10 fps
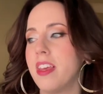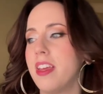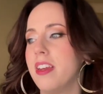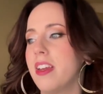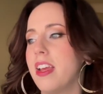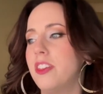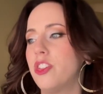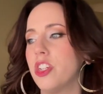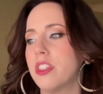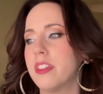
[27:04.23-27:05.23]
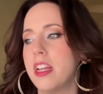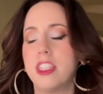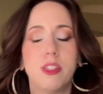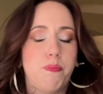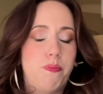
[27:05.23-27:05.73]
And
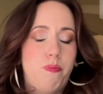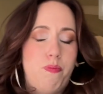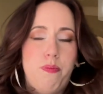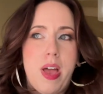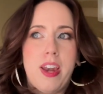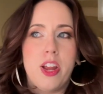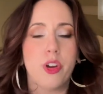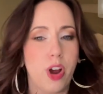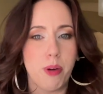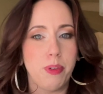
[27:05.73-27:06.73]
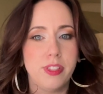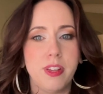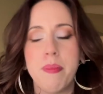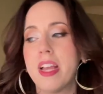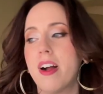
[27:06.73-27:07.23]
it's been incredible to
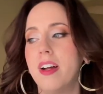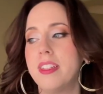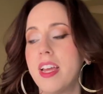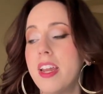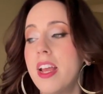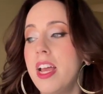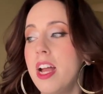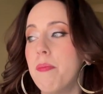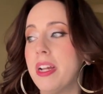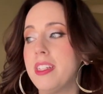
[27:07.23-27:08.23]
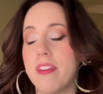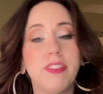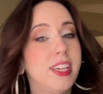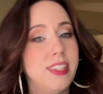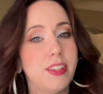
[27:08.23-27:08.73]
make content, but it
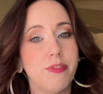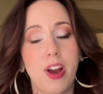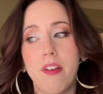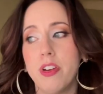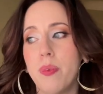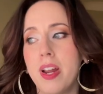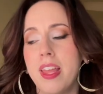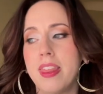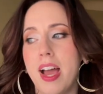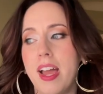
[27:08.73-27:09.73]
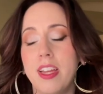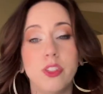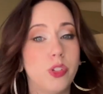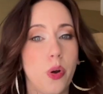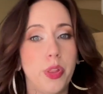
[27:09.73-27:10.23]
definitely isn't for everyone, and that
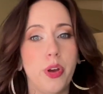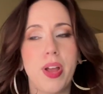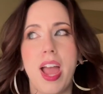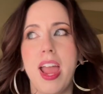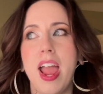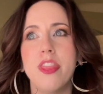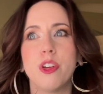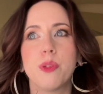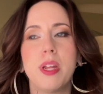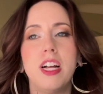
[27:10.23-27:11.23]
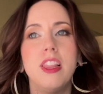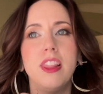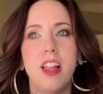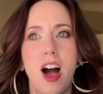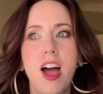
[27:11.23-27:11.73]
is totally okay. And there's been a
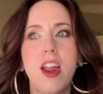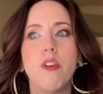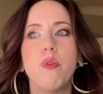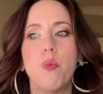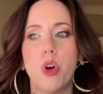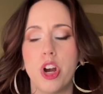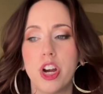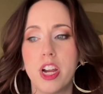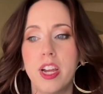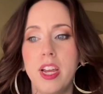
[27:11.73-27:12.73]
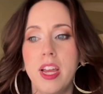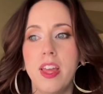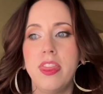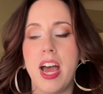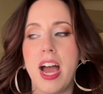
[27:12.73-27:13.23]
lot of work
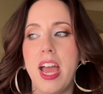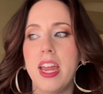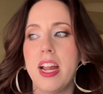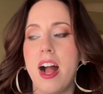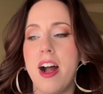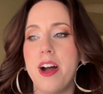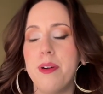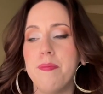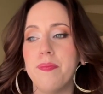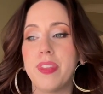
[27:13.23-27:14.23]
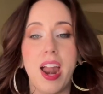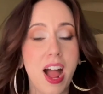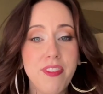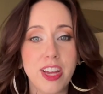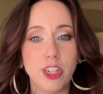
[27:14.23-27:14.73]
that
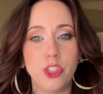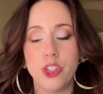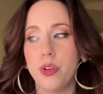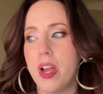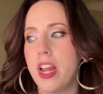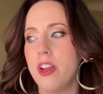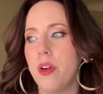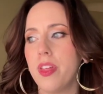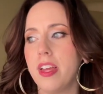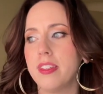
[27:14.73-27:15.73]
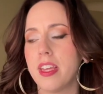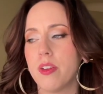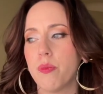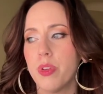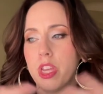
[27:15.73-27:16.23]
I've had to do, and I know that is like
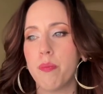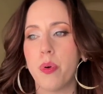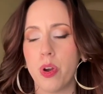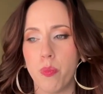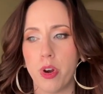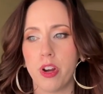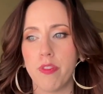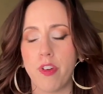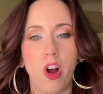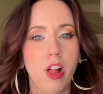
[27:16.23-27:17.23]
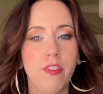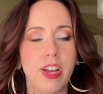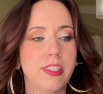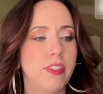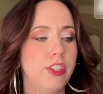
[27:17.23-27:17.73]
really important work for all of
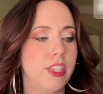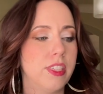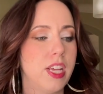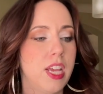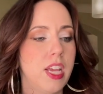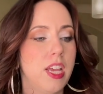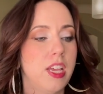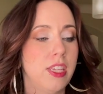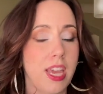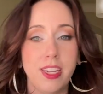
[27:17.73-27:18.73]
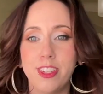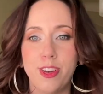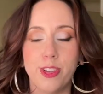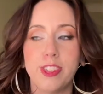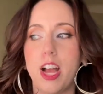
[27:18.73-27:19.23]
us, of just getting to know
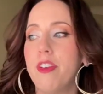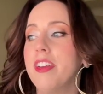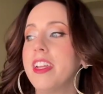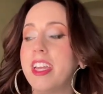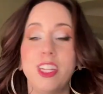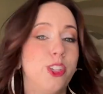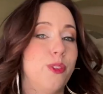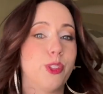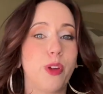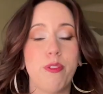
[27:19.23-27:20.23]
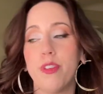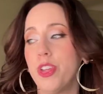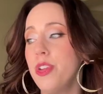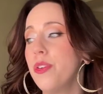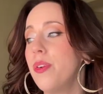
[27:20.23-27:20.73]
yourself, getting to know what's right for
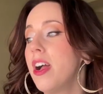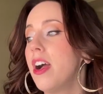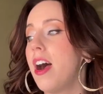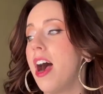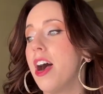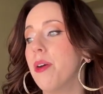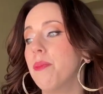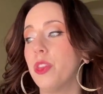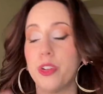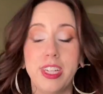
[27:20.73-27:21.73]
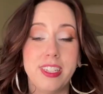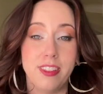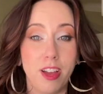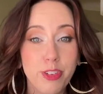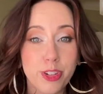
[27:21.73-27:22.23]
you, learning to
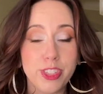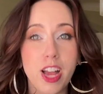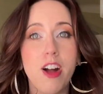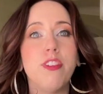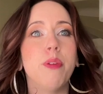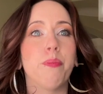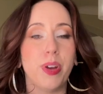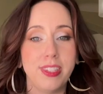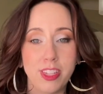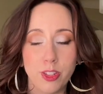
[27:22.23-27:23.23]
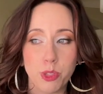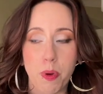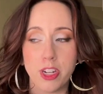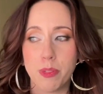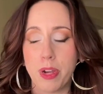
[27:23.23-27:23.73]
love yourself, embracing those
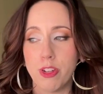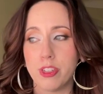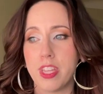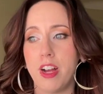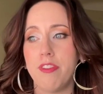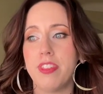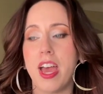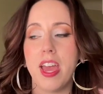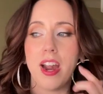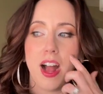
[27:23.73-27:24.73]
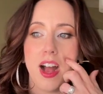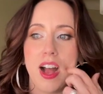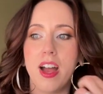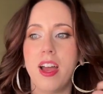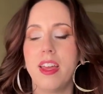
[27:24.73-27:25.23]
parts about yourself
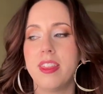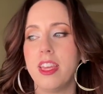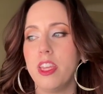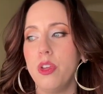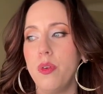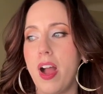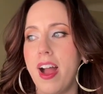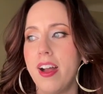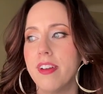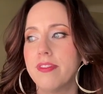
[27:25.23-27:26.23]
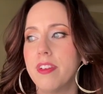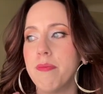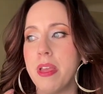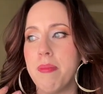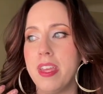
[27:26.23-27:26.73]
that you have
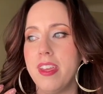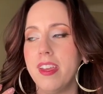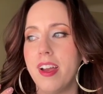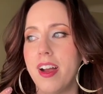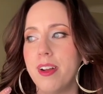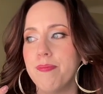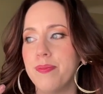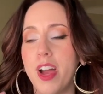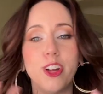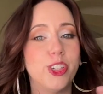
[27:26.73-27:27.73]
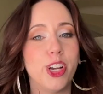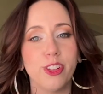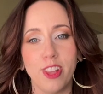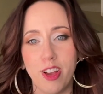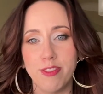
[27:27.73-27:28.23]
maybe not
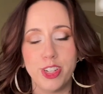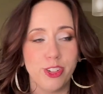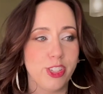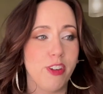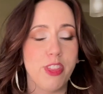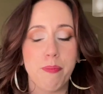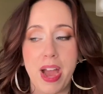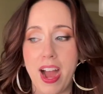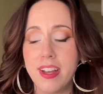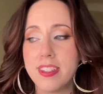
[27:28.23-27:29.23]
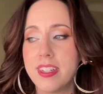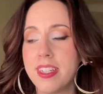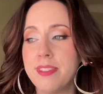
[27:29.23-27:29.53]
shared love to yourself in the past.